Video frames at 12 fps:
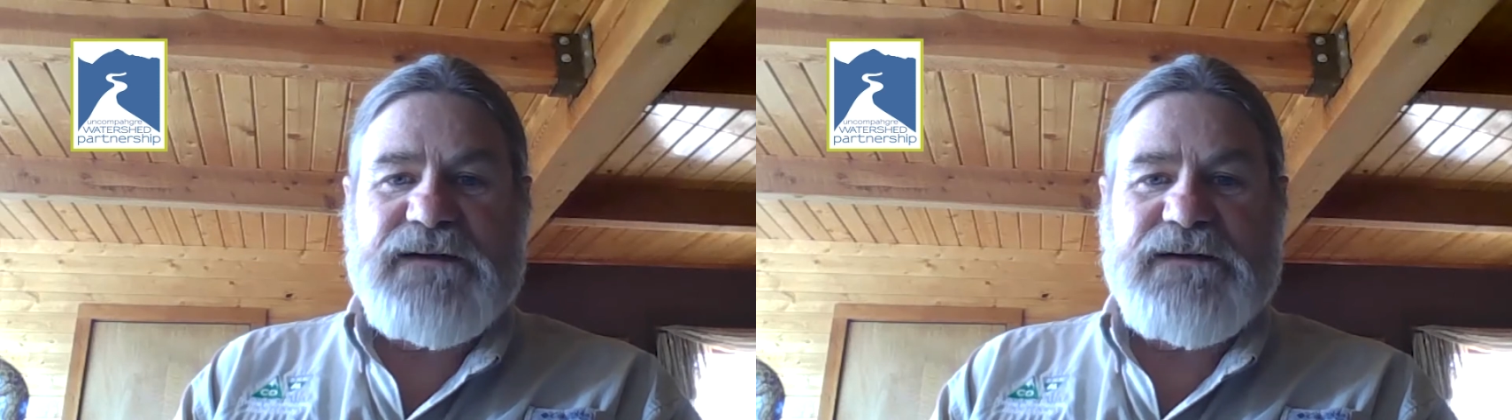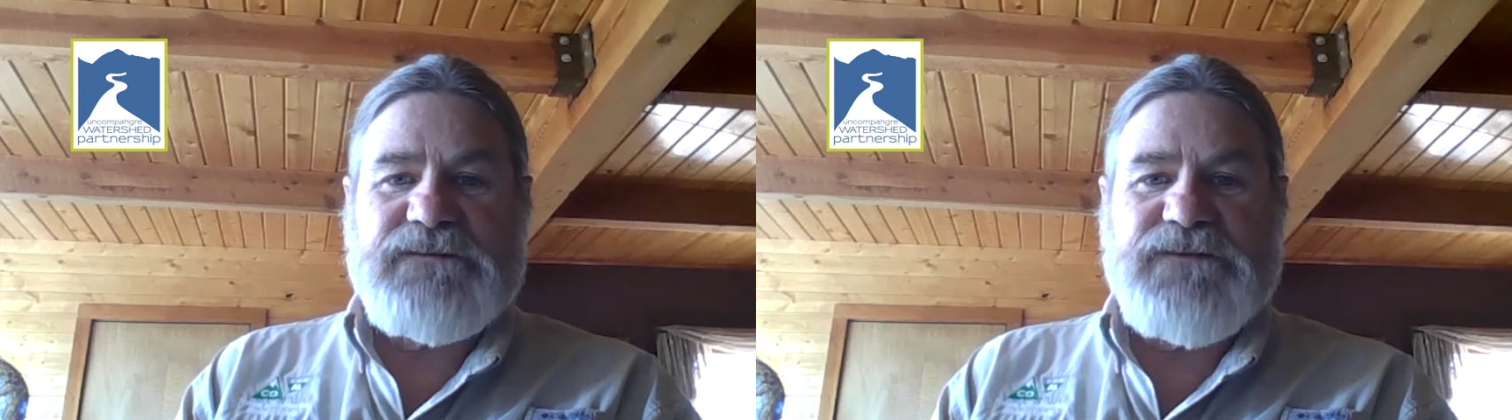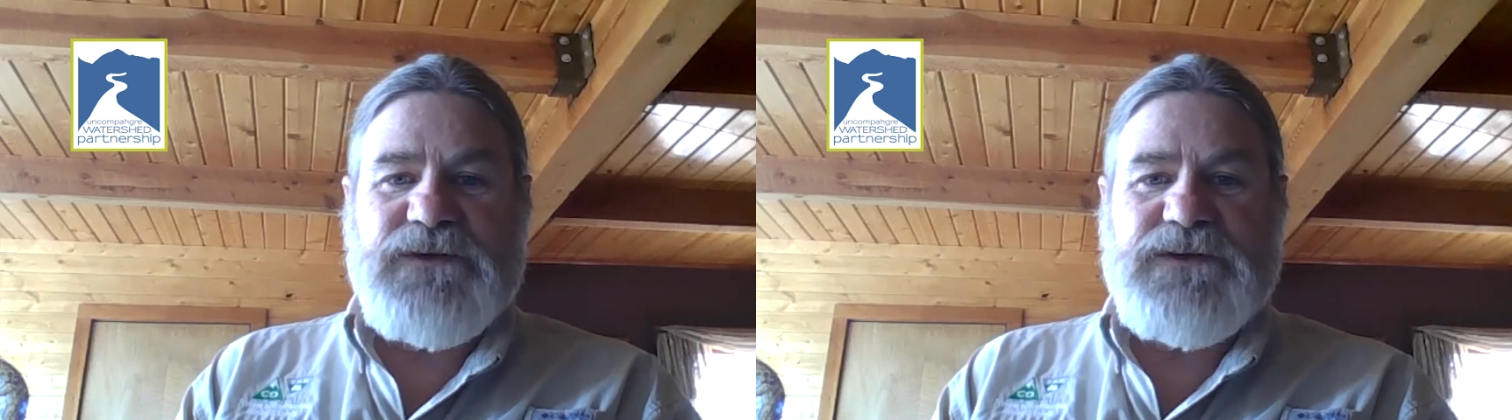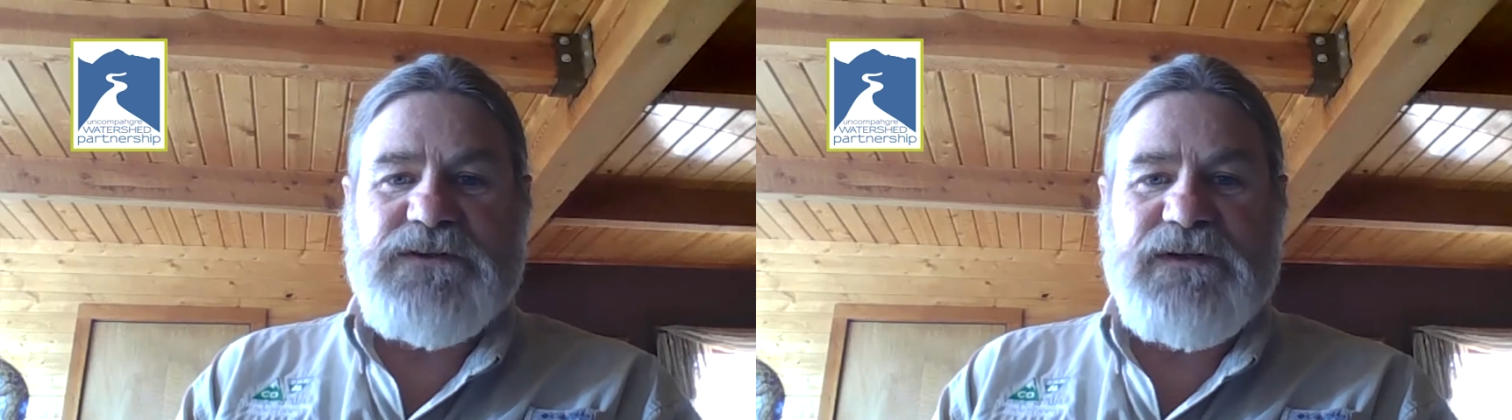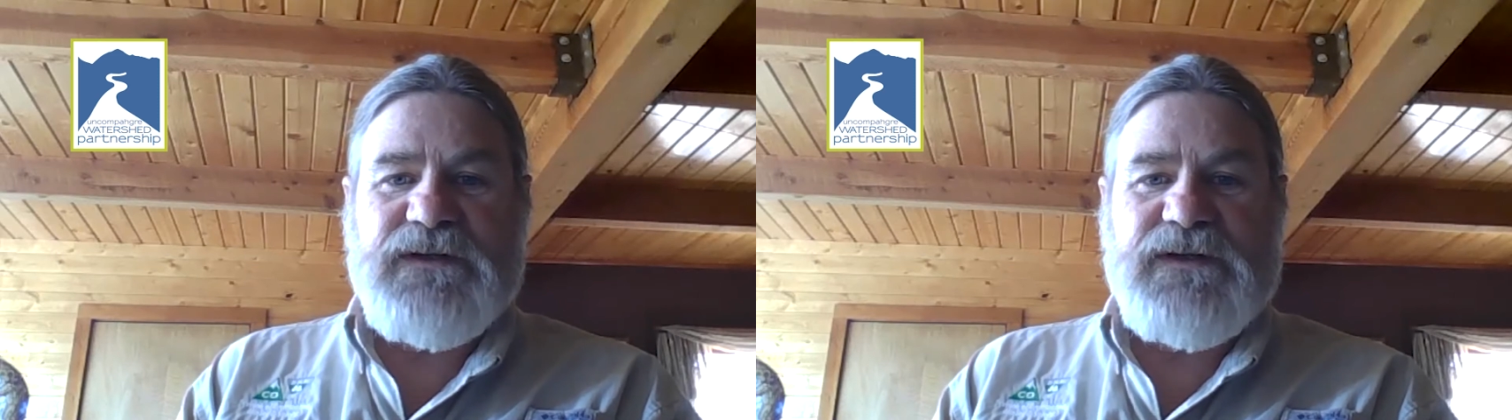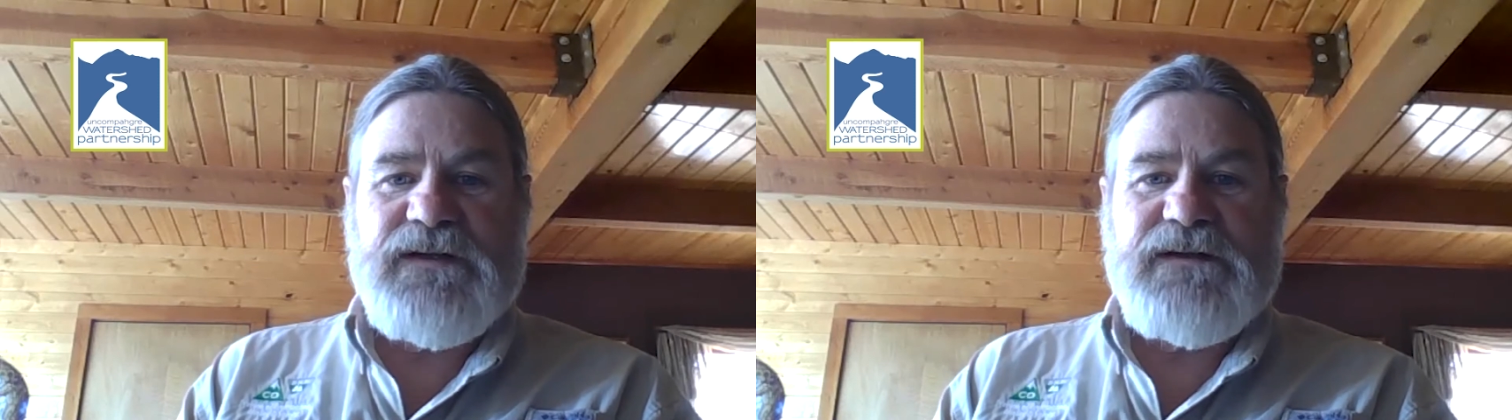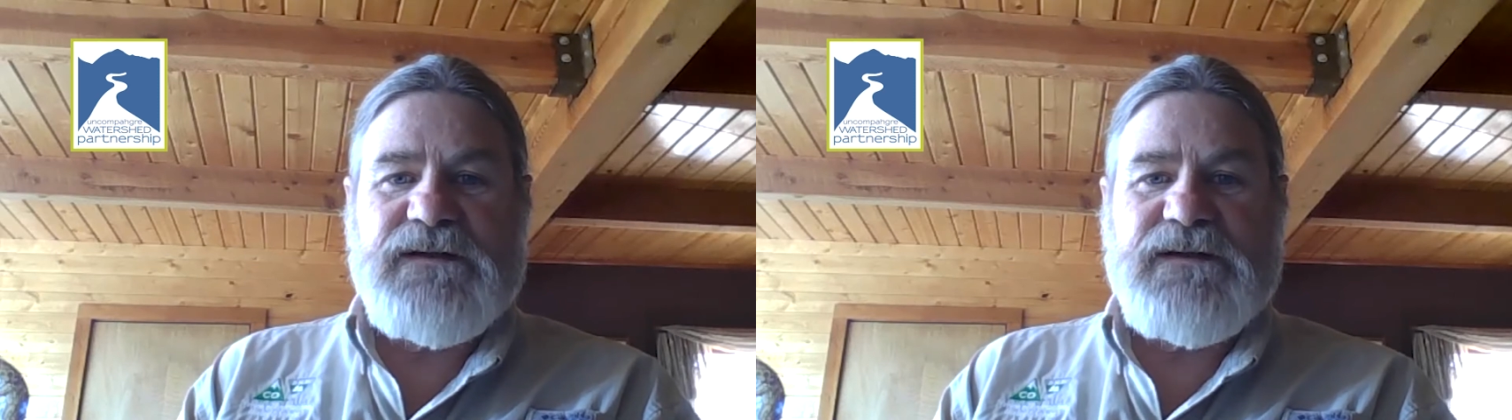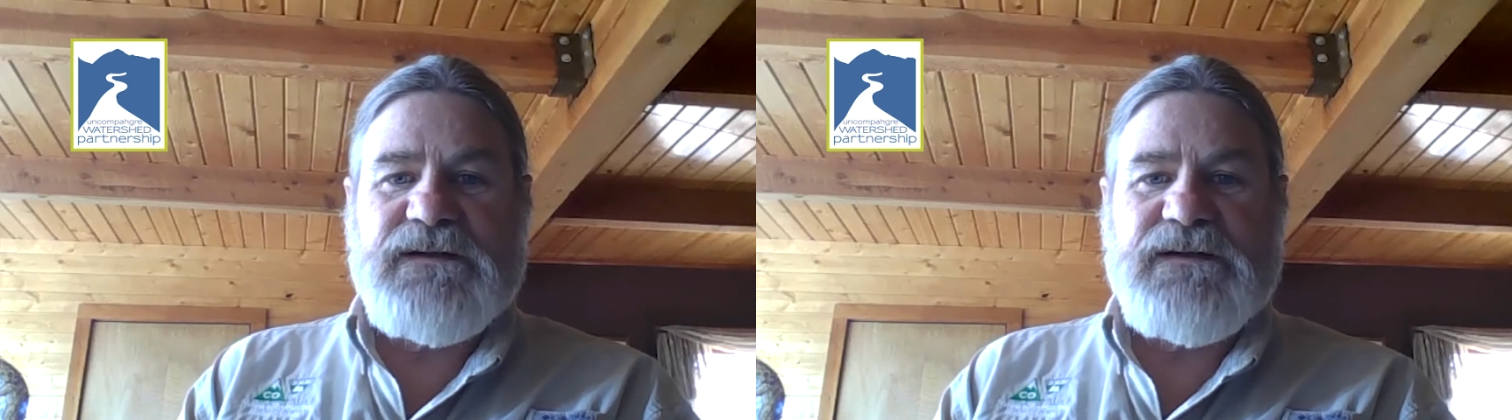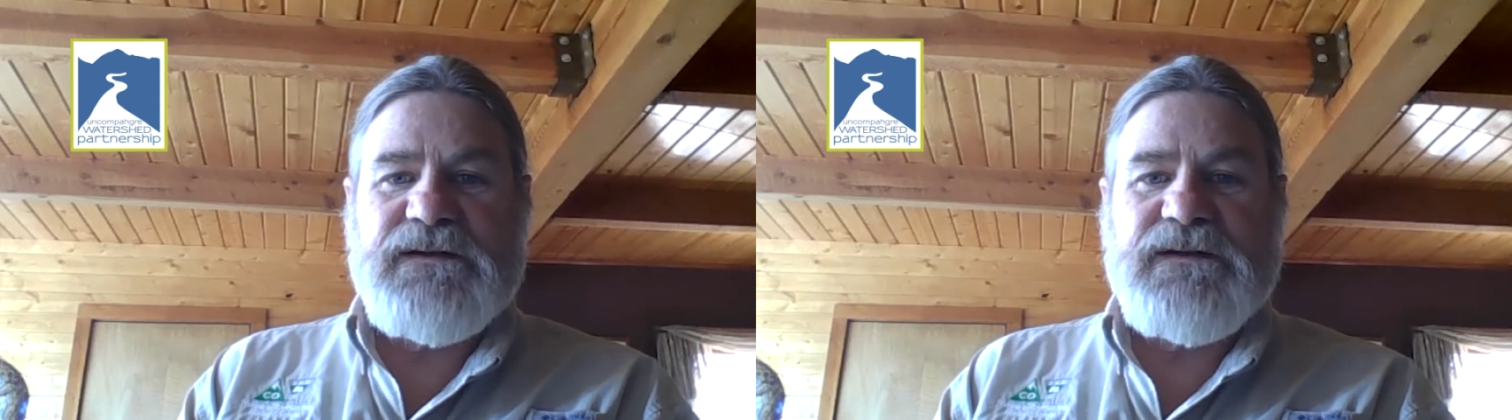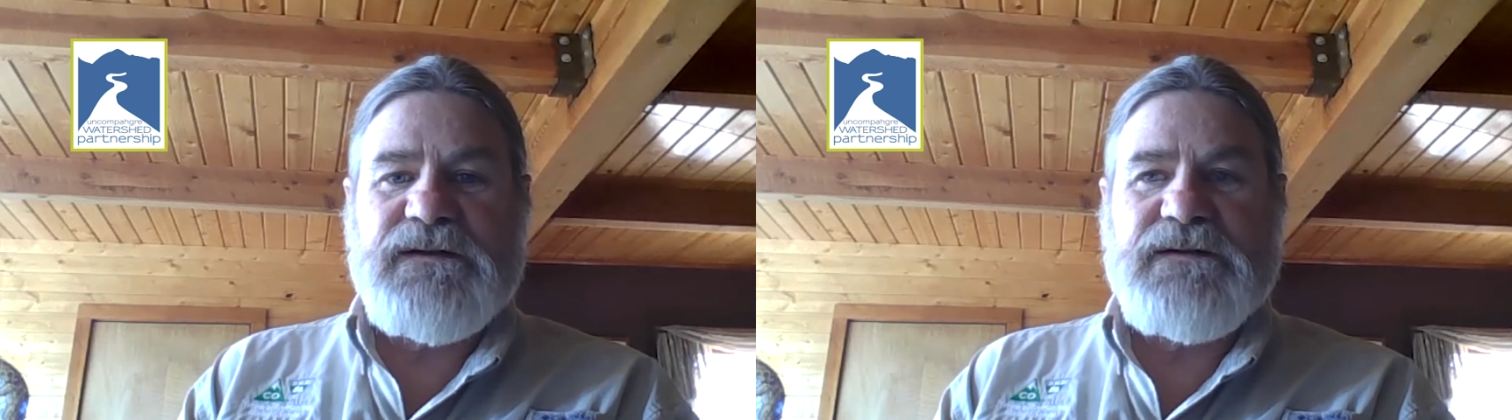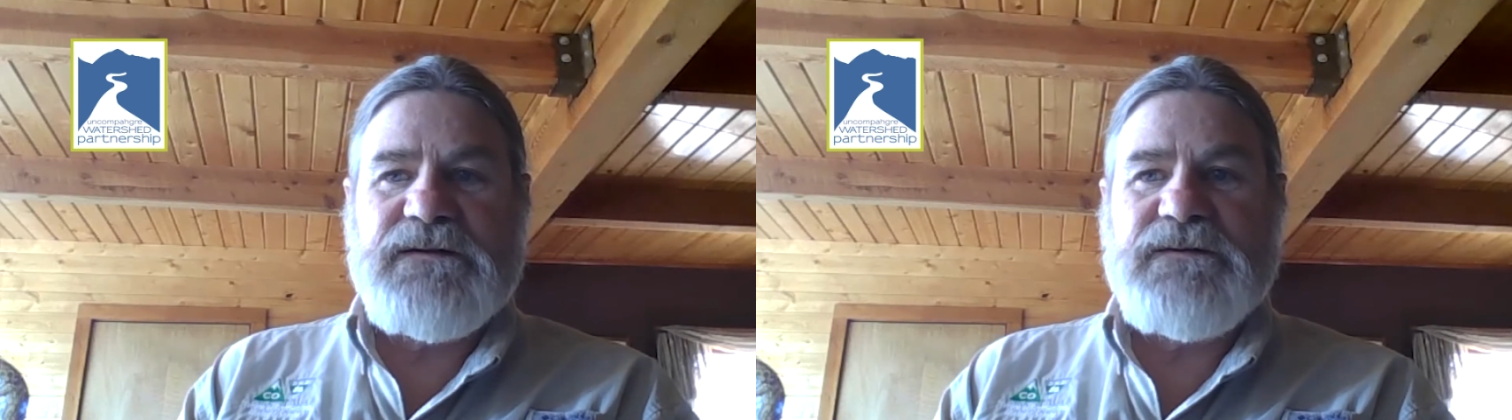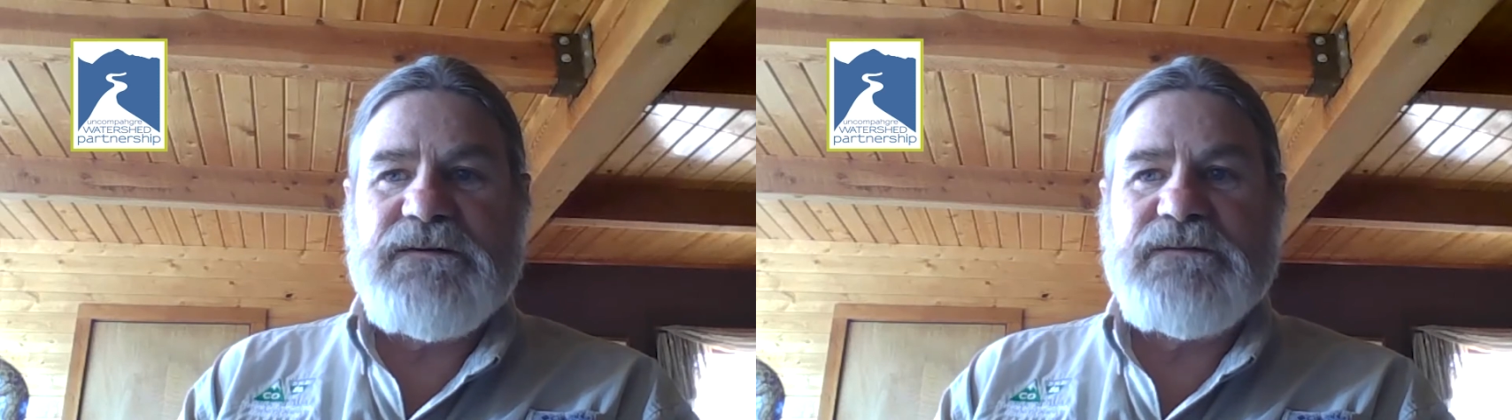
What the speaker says: unfortunately, in